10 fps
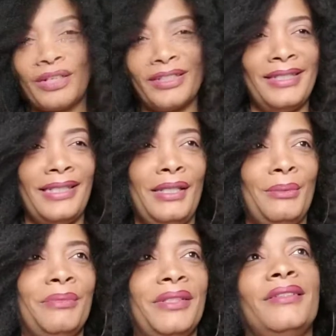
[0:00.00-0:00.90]
I don't want to
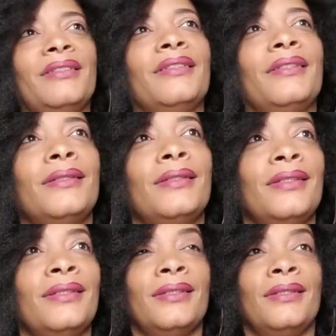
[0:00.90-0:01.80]
seem
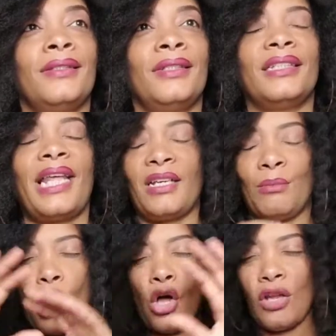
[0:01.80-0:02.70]

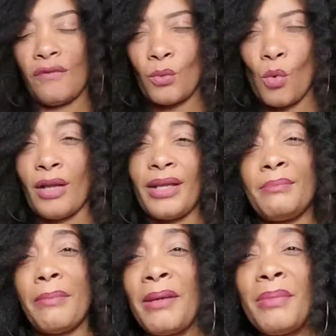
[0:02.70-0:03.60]
like I'm all off
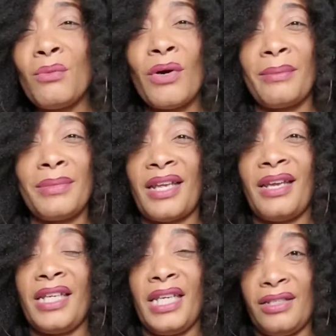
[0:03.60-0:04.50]
the wall. And maybe
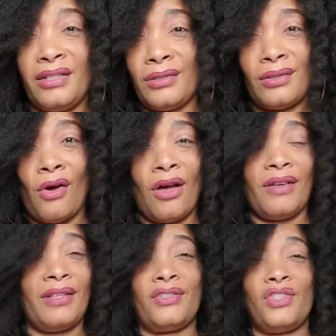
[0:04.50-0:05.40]
what I'm saying
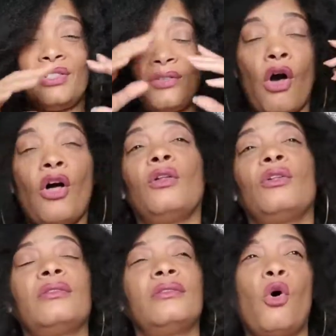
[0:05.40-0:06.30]
is just
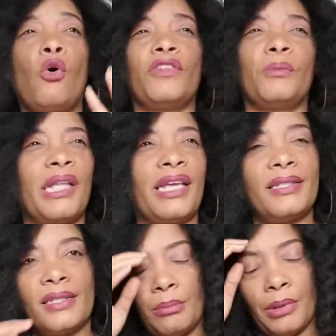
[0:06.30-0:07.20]
all
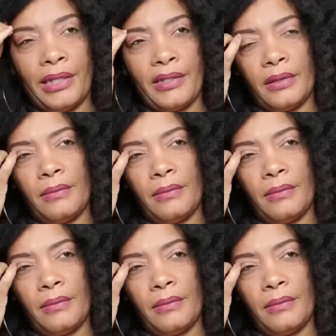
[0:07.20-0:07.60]
over the place.